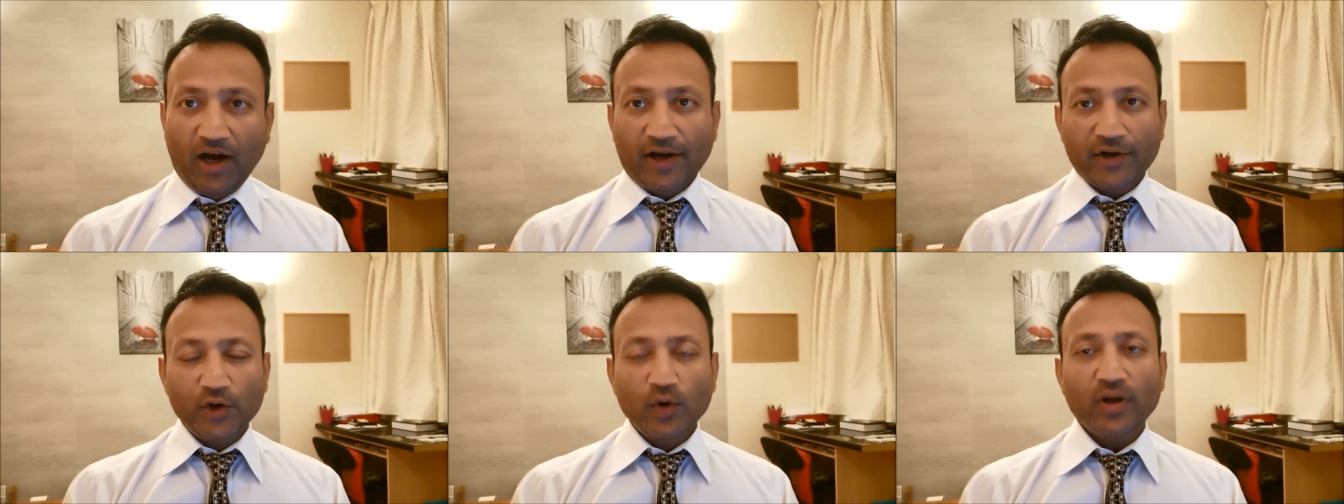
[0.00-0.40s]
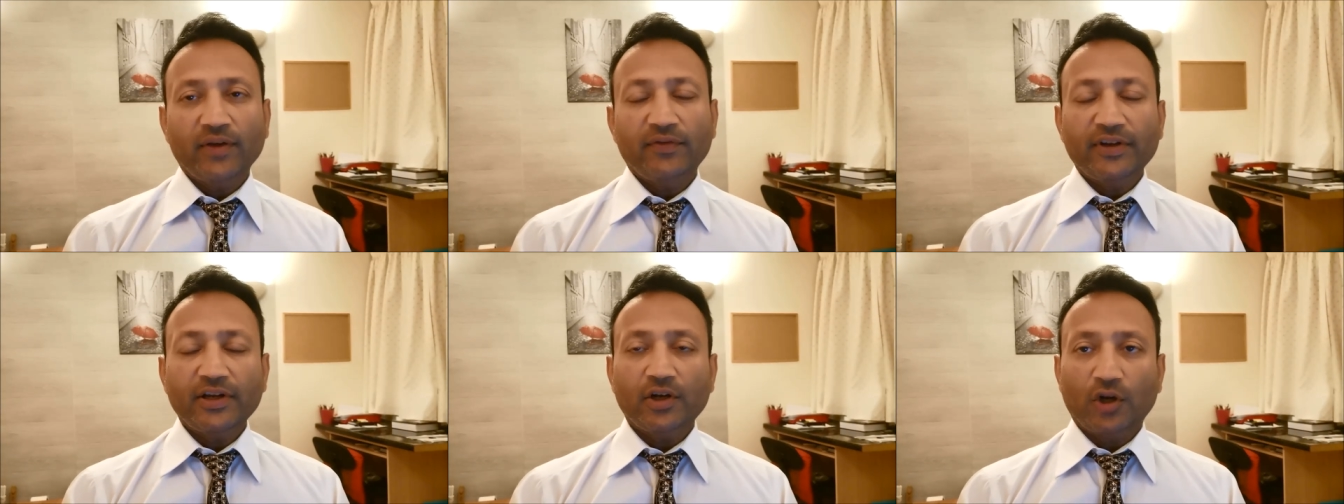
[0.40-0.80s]
Are you
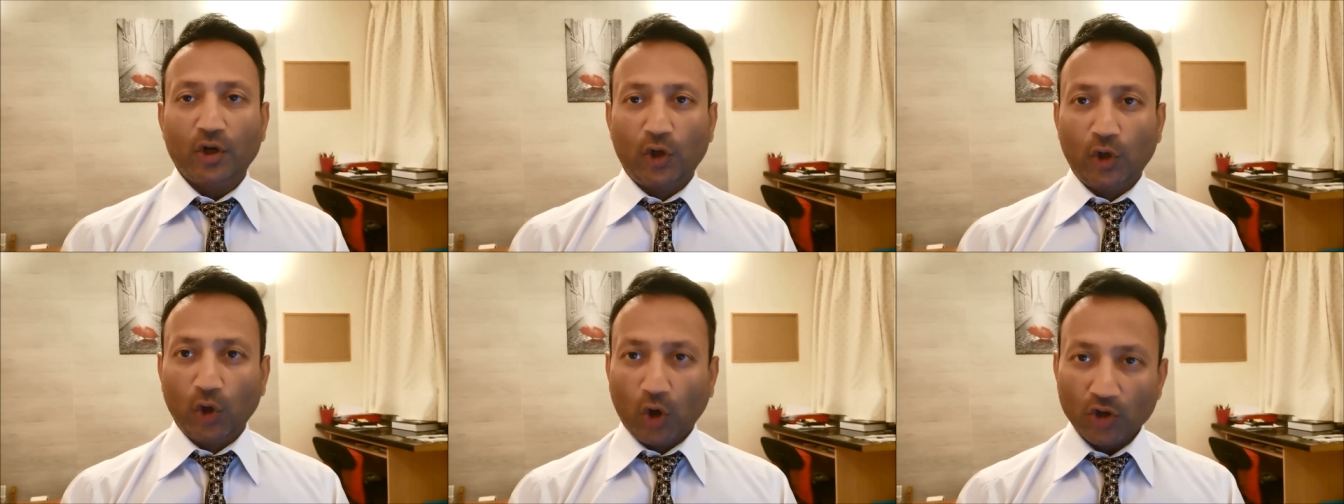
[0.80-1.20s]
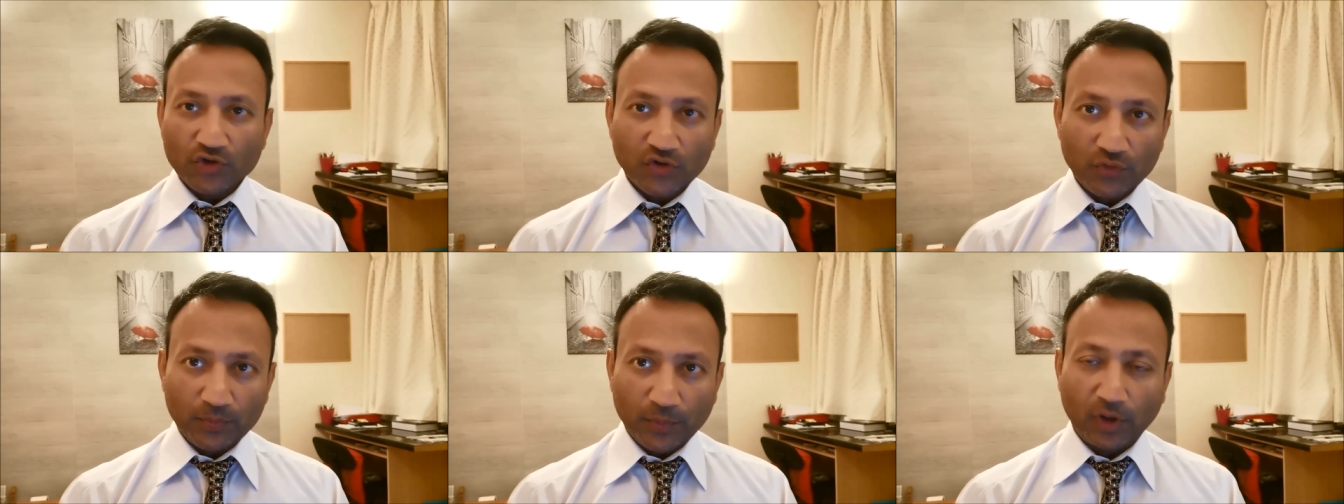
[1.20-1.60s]
having
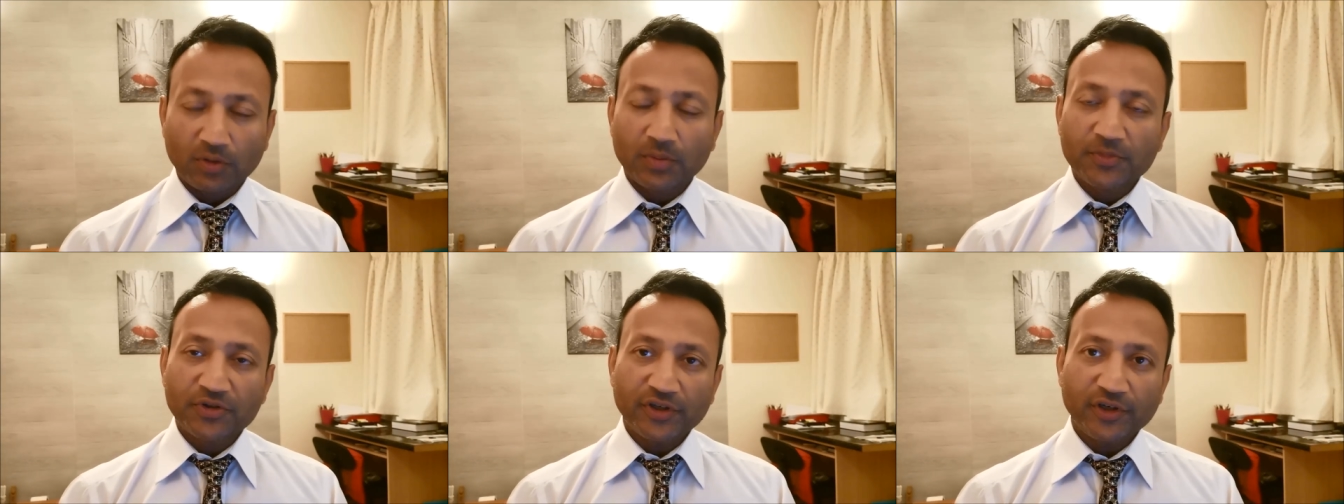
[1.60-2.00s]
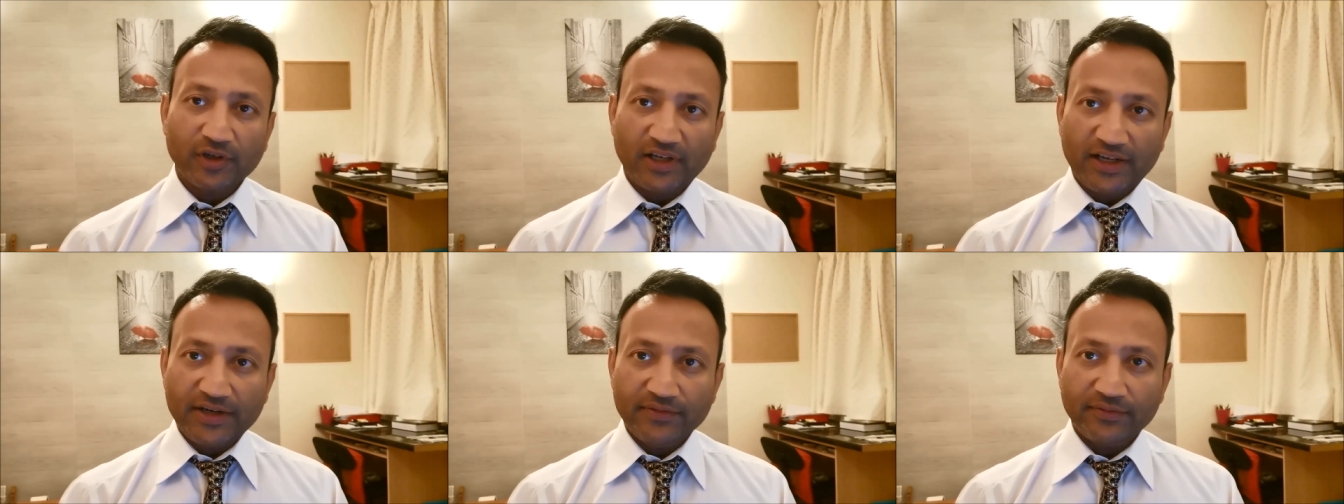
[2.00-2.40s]
lots of problems in
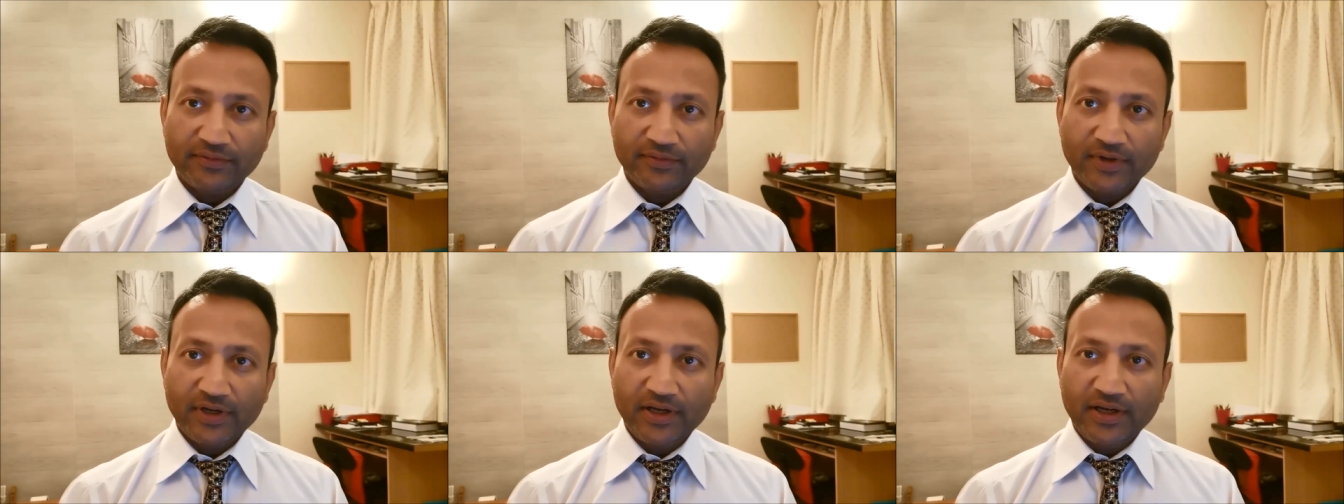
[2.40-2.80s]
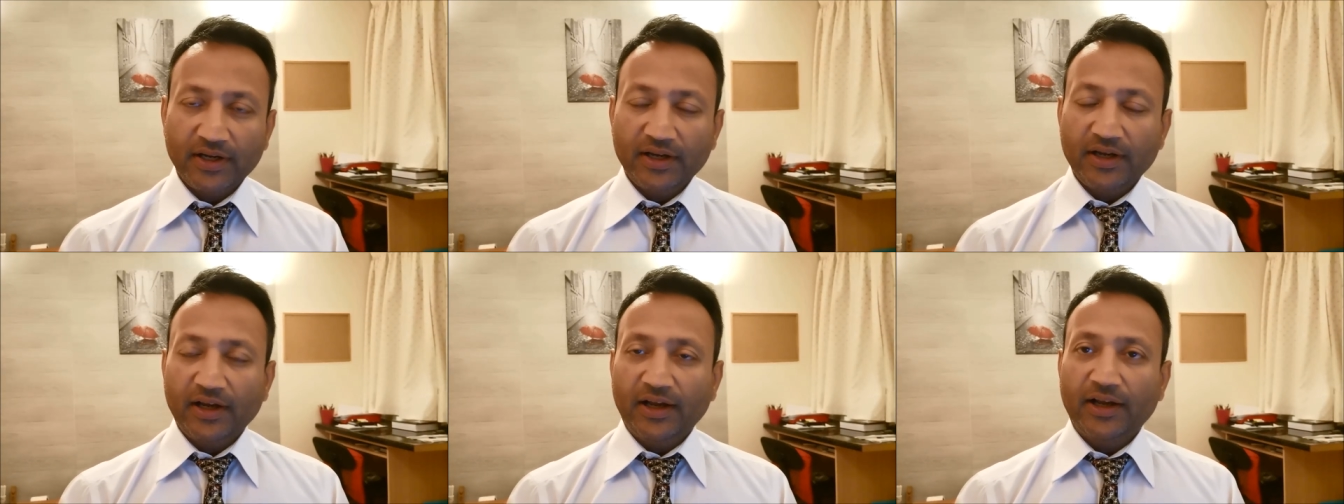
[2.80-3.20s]
your life
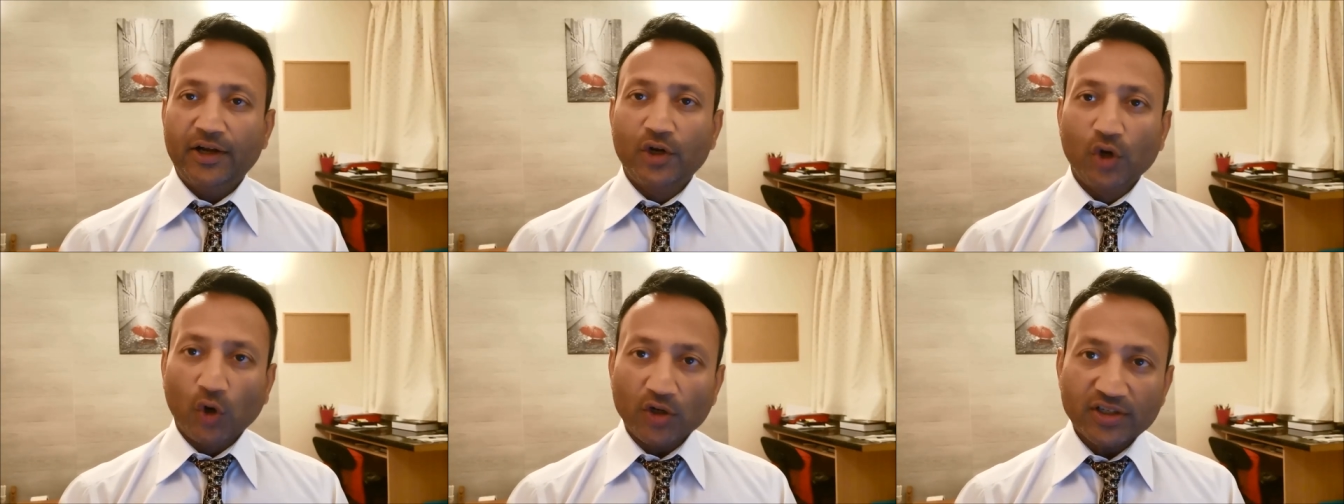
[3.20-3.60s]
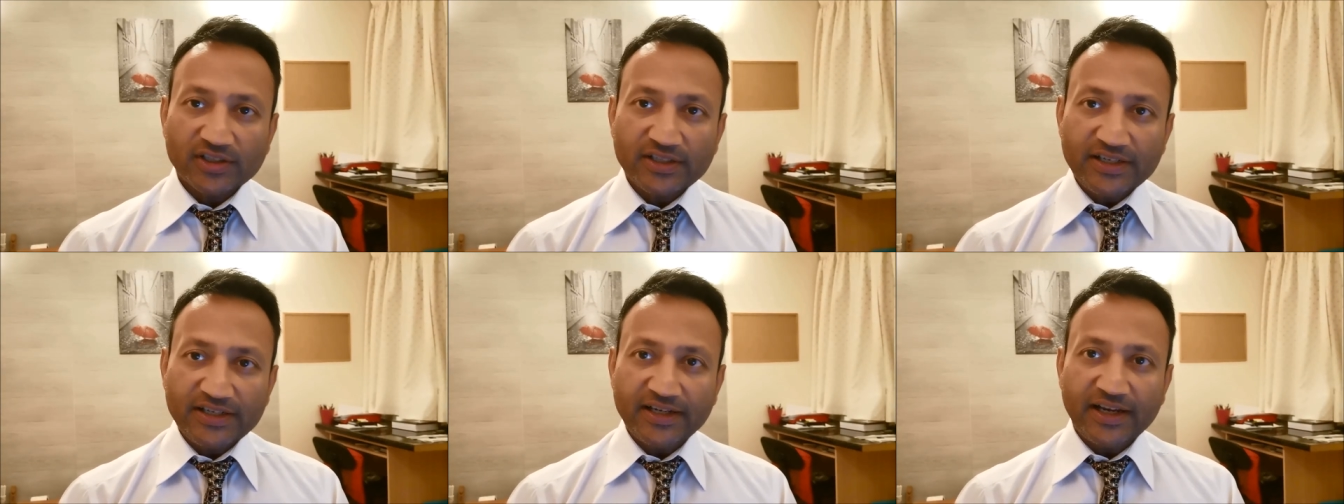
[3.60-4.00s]
and not
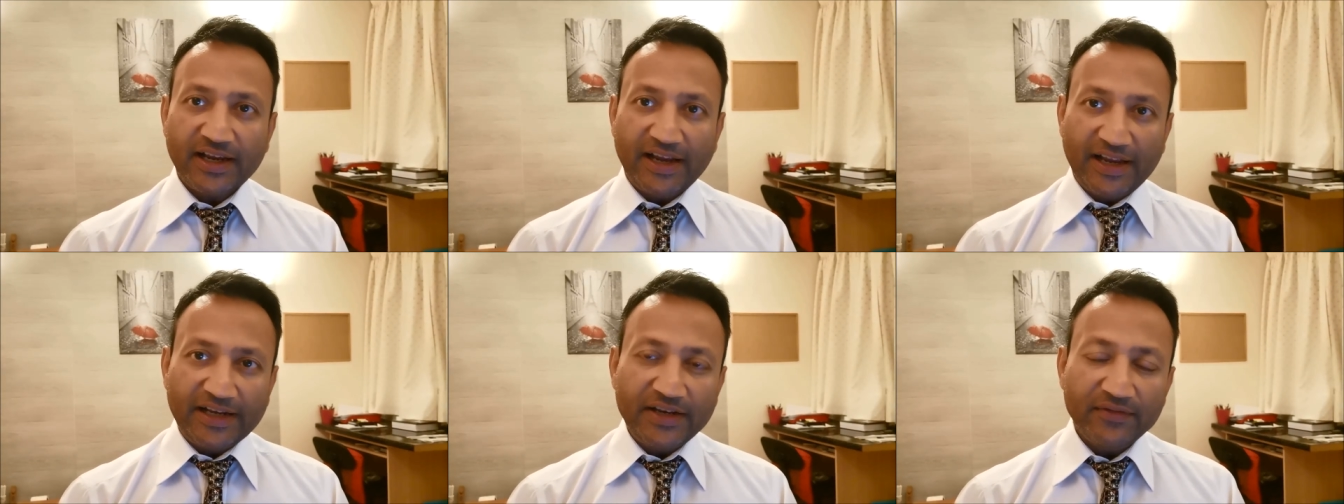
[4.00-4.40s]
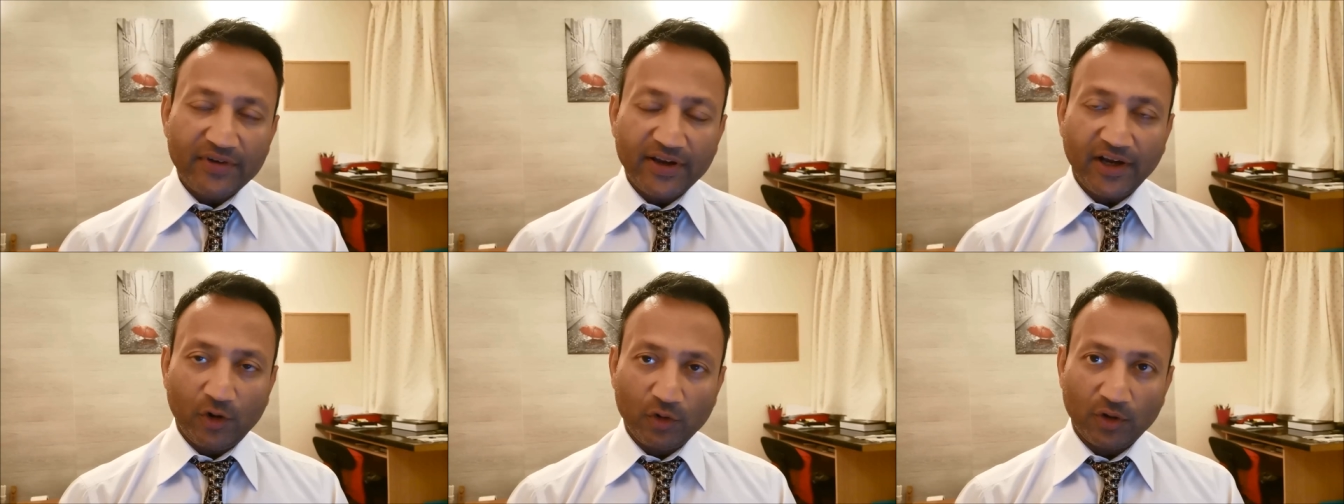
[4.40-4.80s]
seeing any
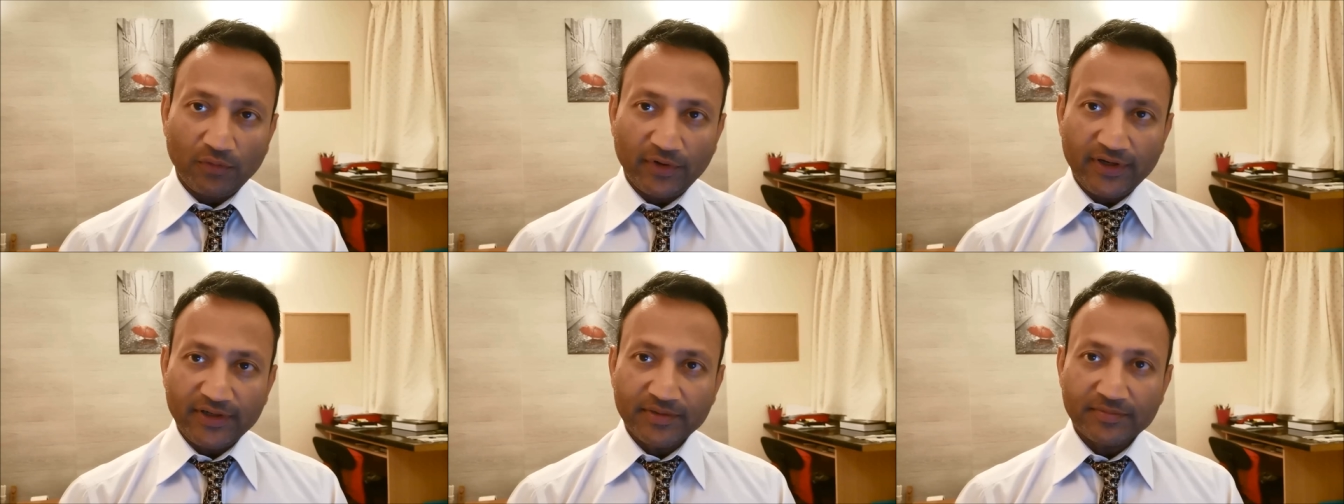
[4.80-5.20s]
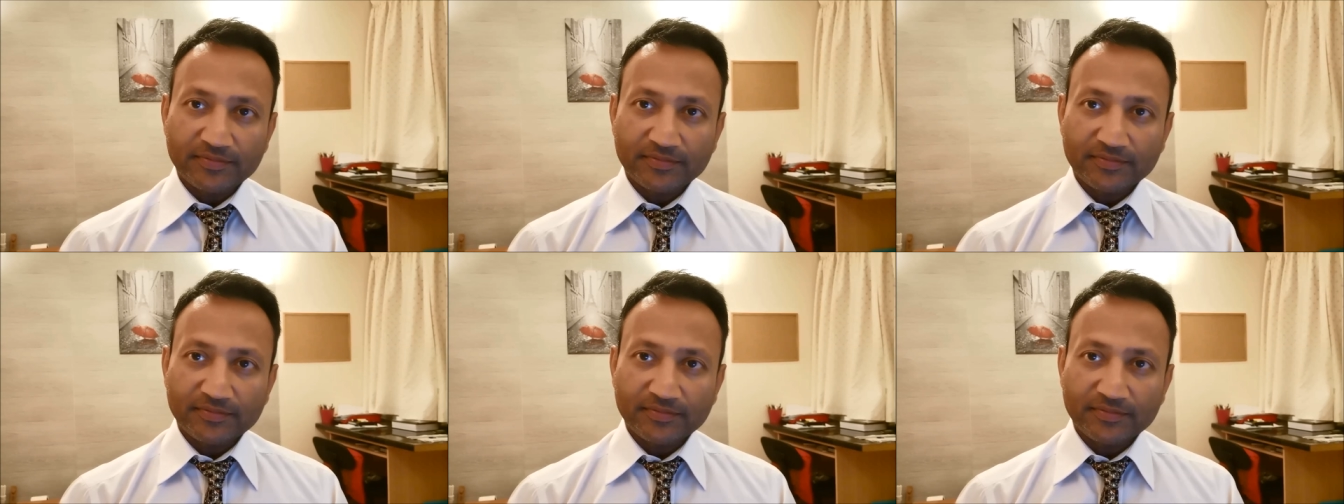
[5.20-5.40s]
way out of it?